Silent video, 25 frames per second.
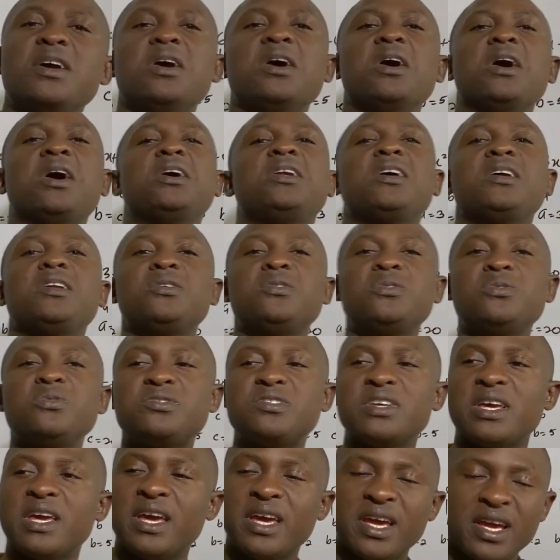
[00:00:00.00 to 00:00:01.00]
either they use
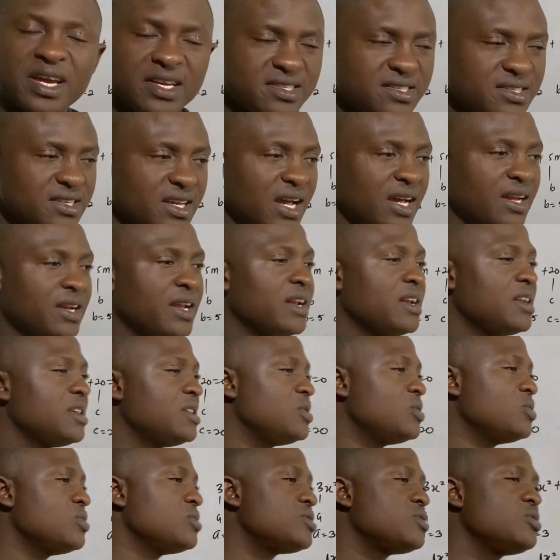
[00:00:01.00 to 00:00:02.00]
x, either they
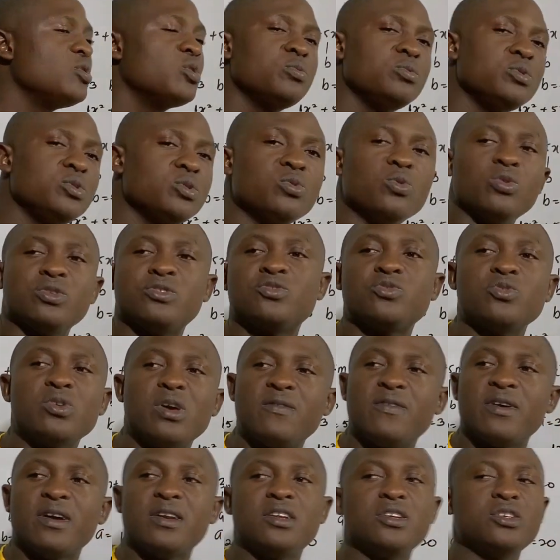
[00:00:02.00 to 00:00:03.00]
use w,
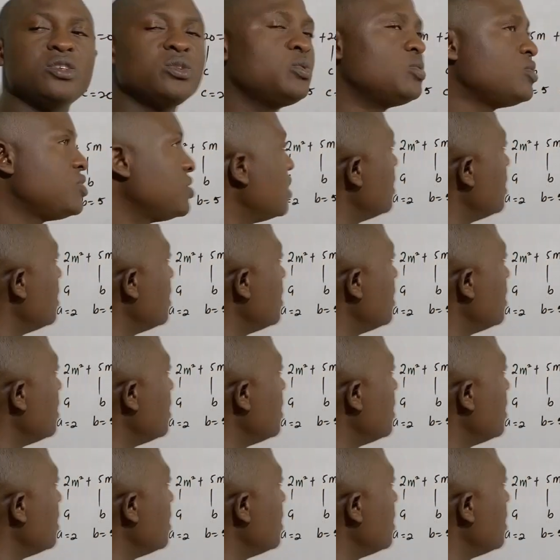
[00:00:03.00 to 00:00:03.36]
whatsoever they use.